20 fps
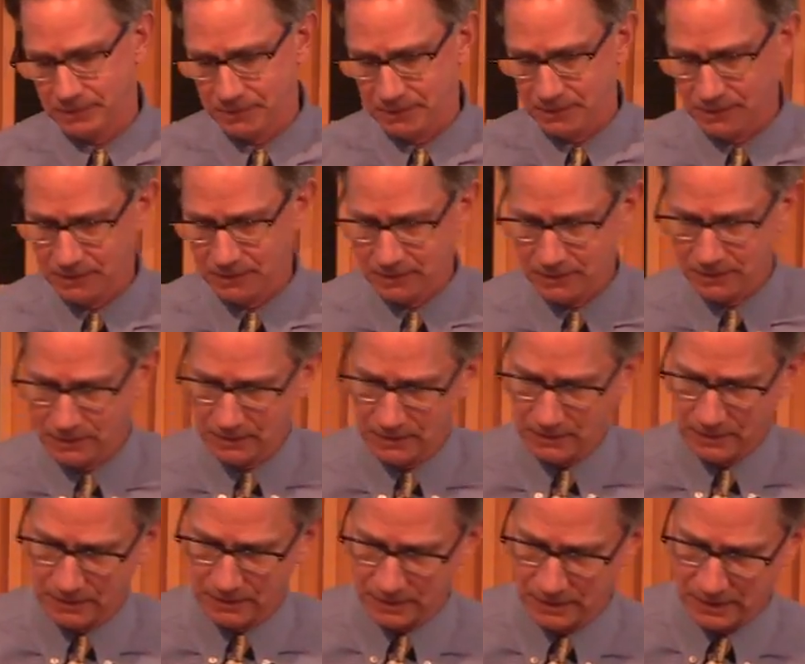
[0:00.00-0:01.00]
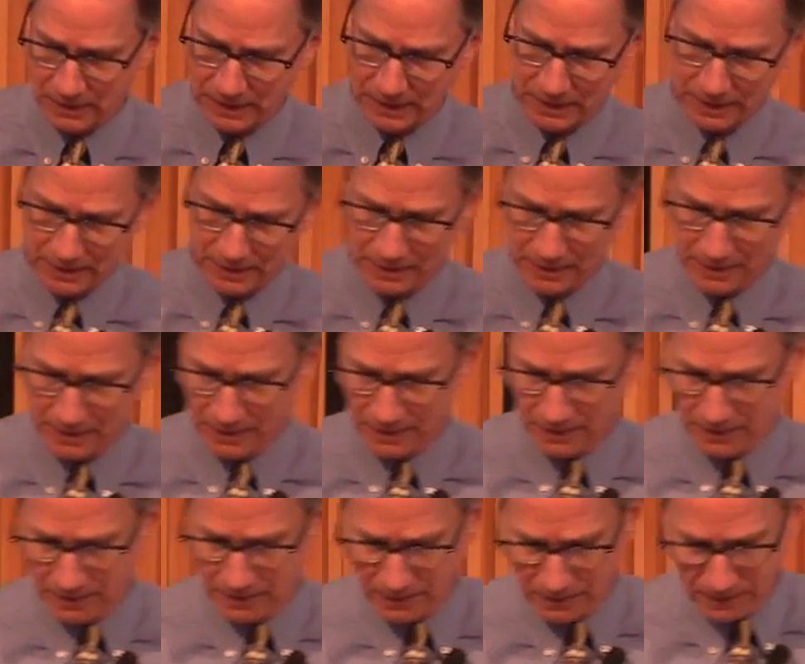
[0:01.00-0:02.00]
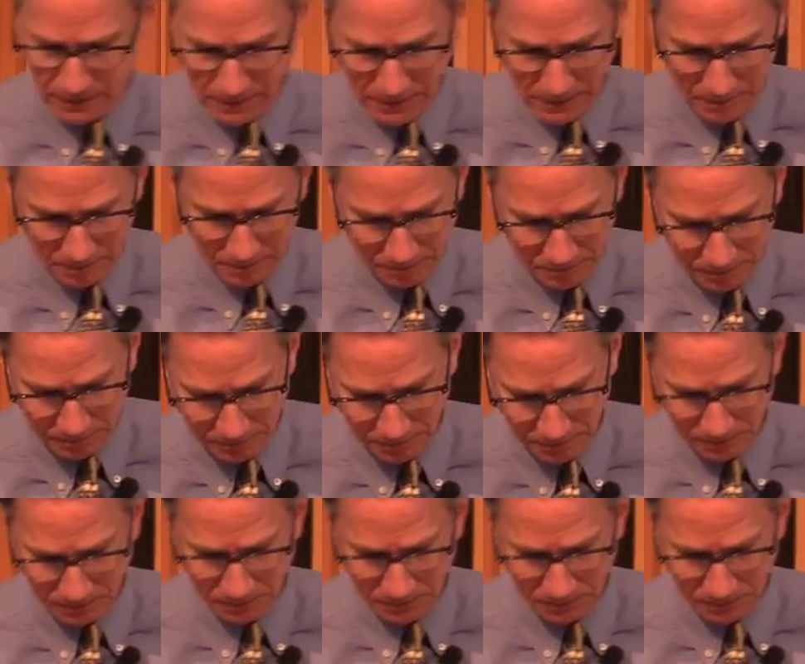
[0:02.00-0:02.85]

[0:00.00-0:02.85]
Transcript: Nobody speaks.